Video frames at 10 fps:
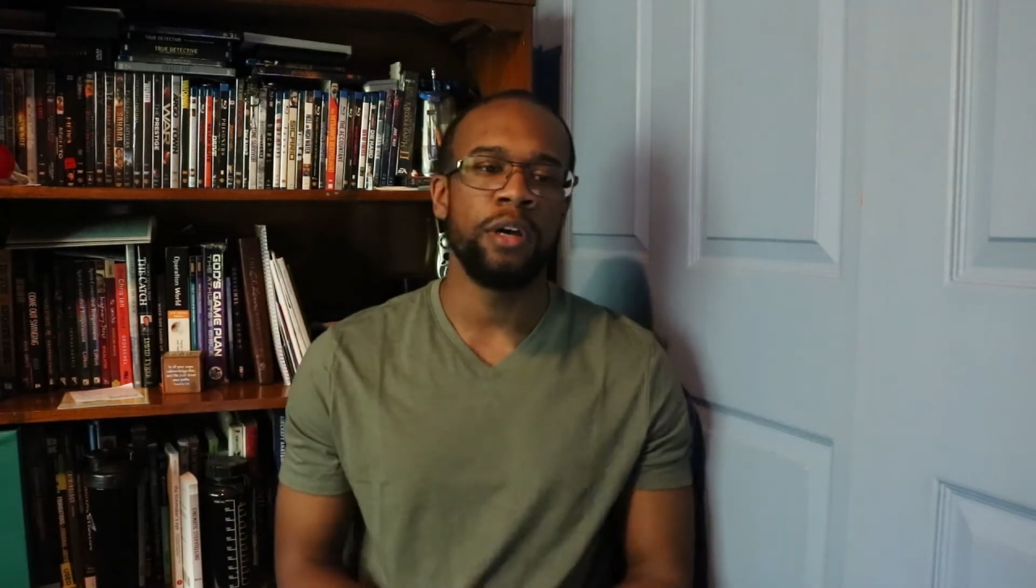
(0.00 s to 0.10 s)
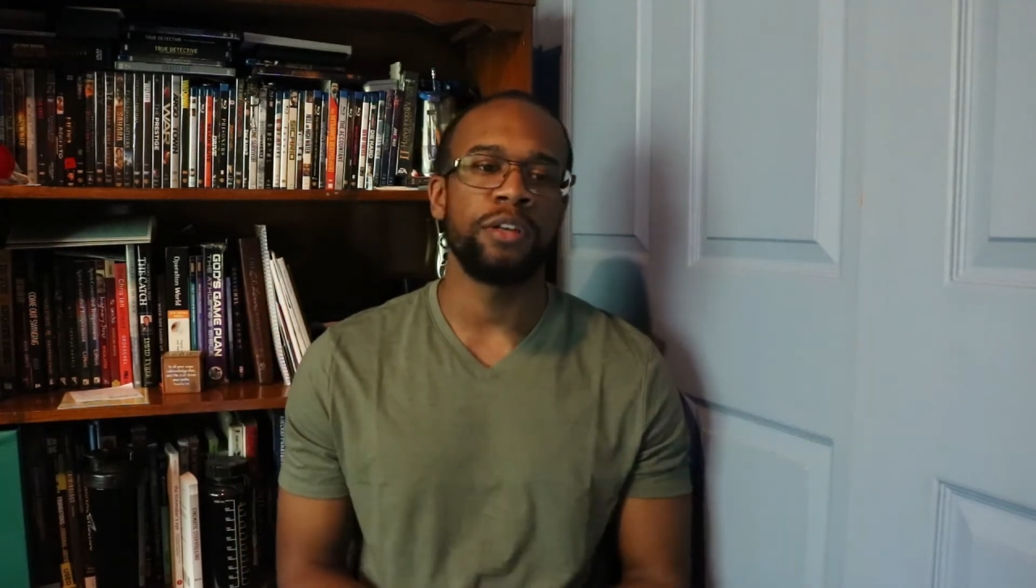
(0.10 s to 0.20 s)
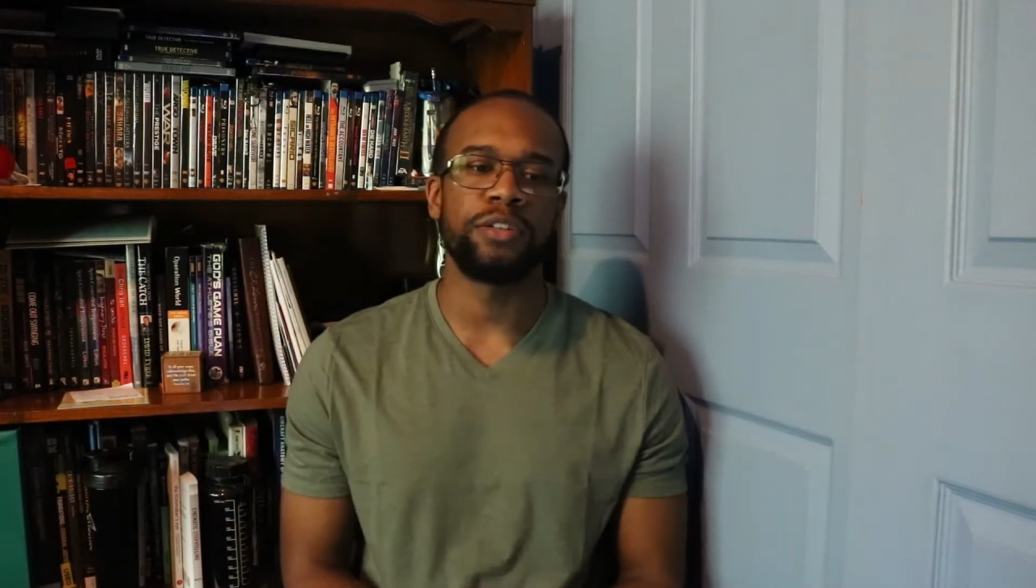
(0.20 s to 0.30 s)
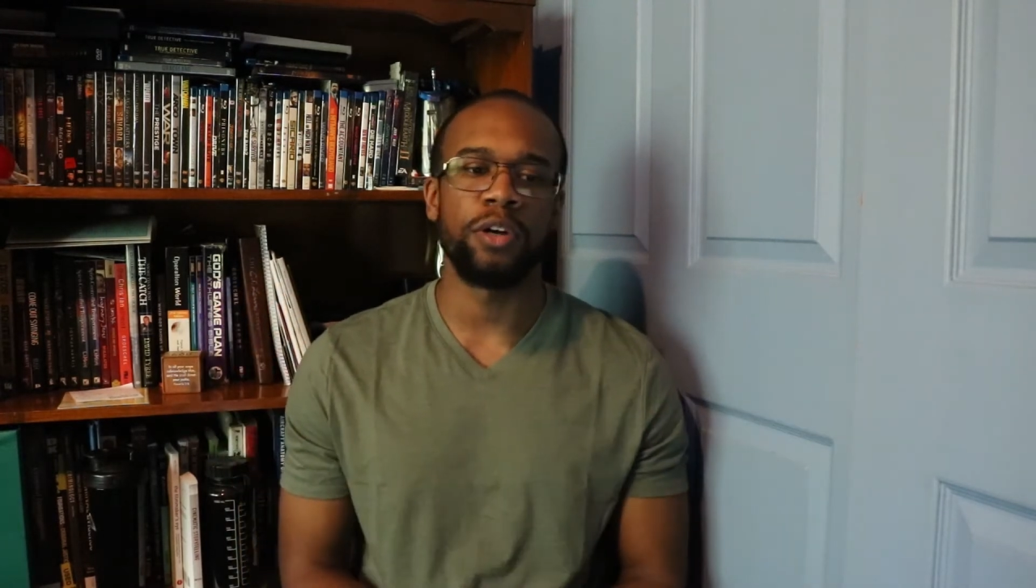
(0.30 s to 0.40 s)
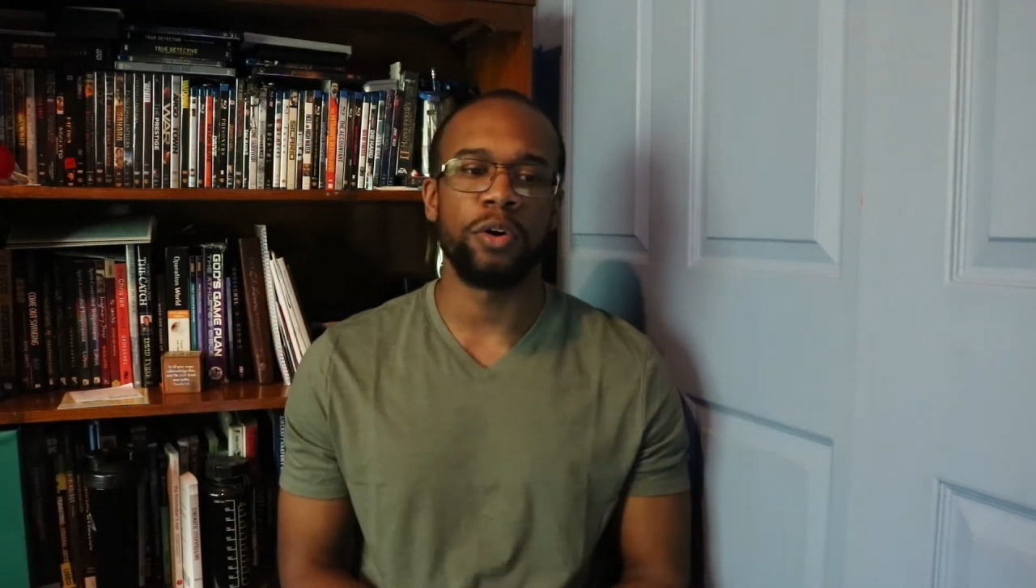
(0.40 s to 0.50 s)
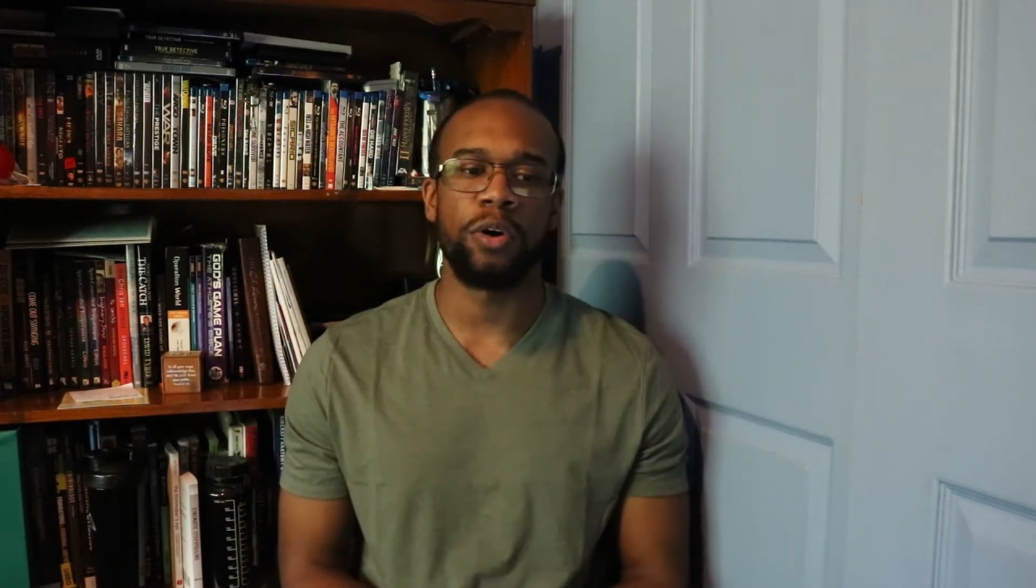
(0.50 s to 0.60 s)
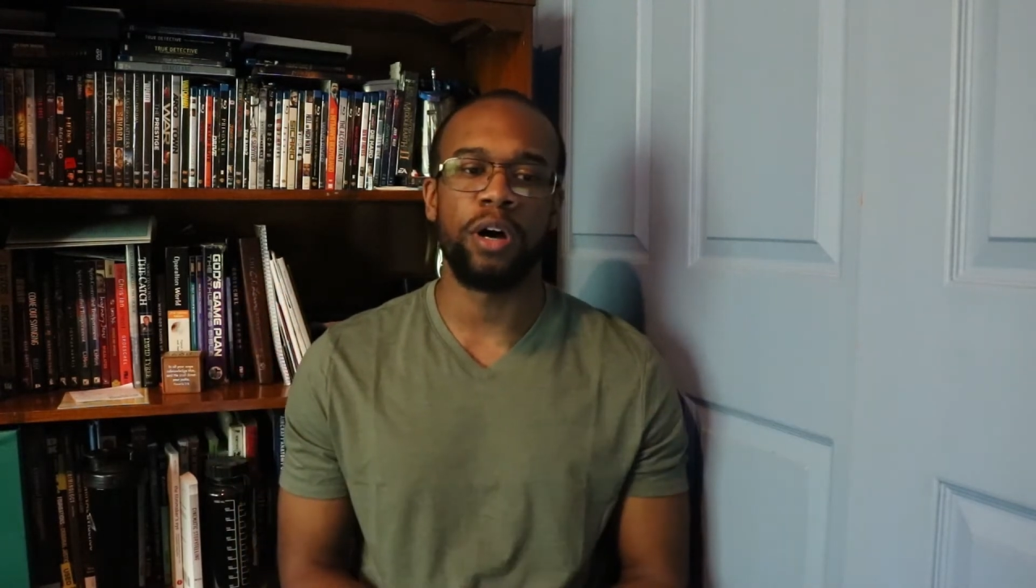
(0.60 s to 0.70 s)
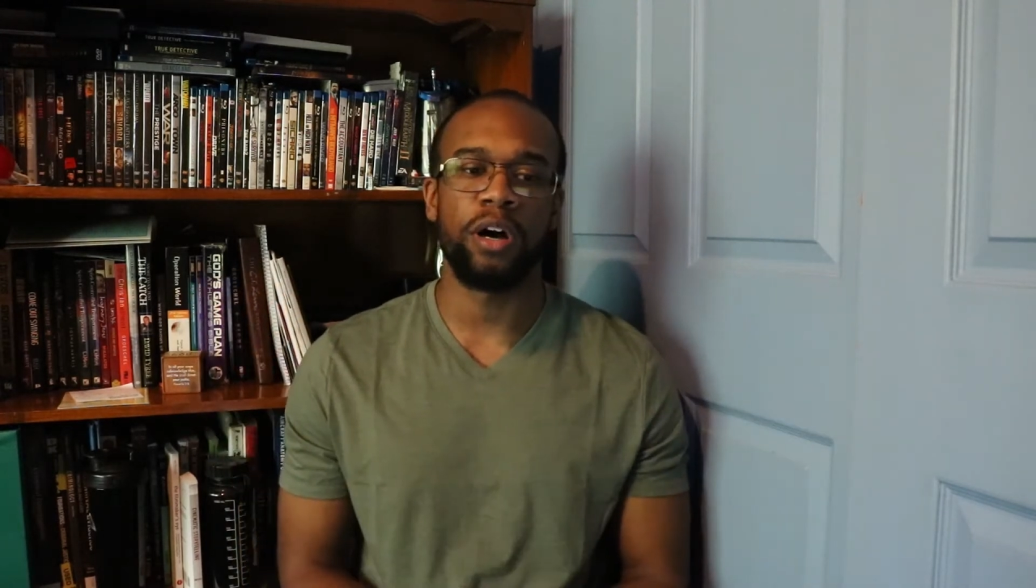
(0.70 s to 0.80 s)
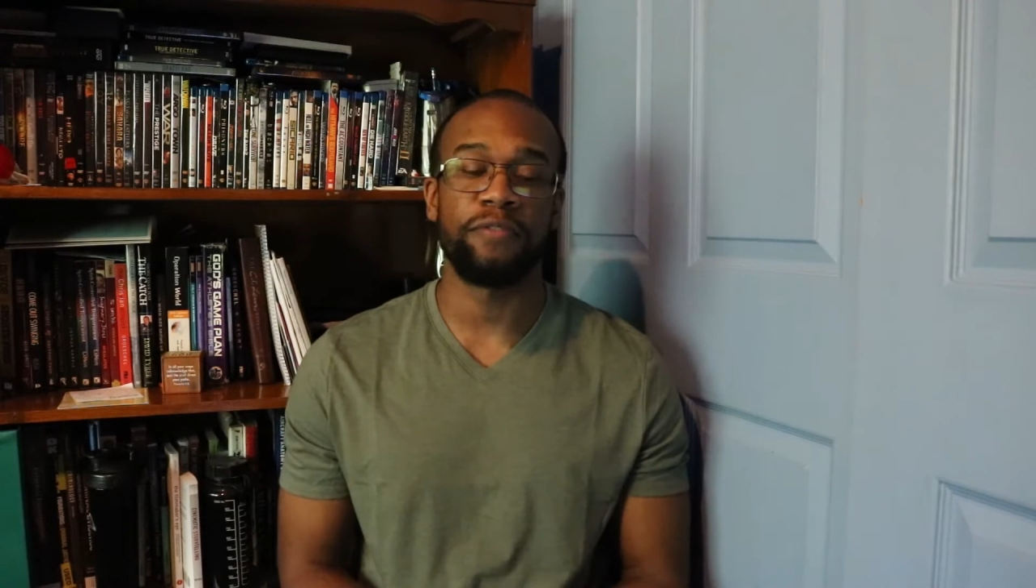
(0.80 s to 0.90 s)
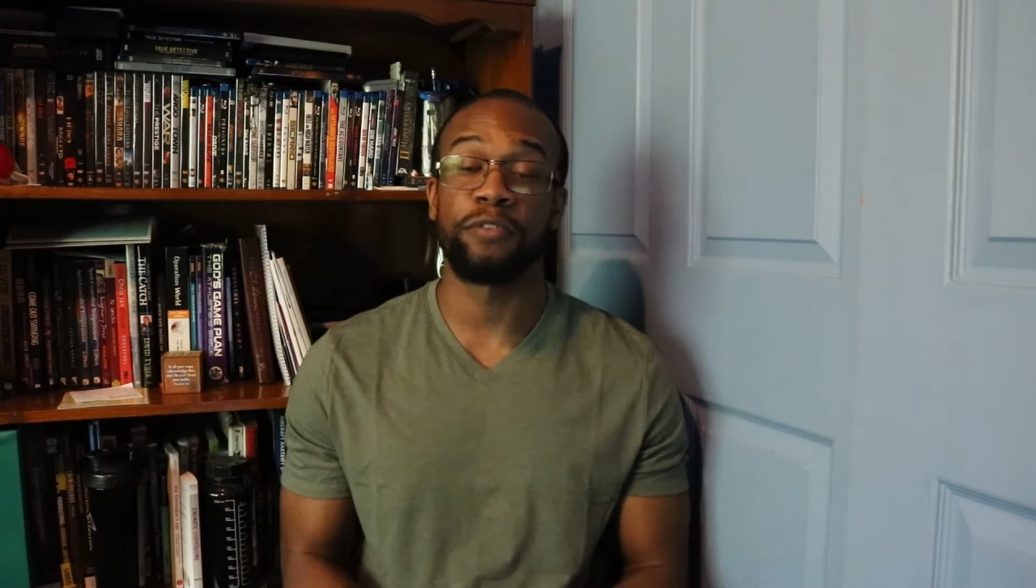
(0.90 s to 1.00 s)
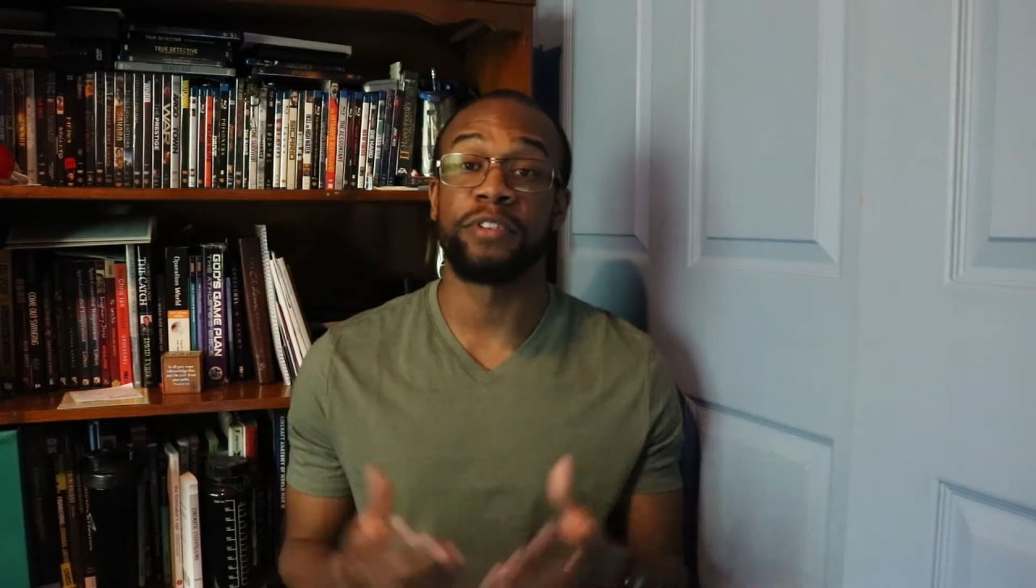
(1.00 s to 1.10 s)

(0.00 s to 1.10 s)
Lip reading: So for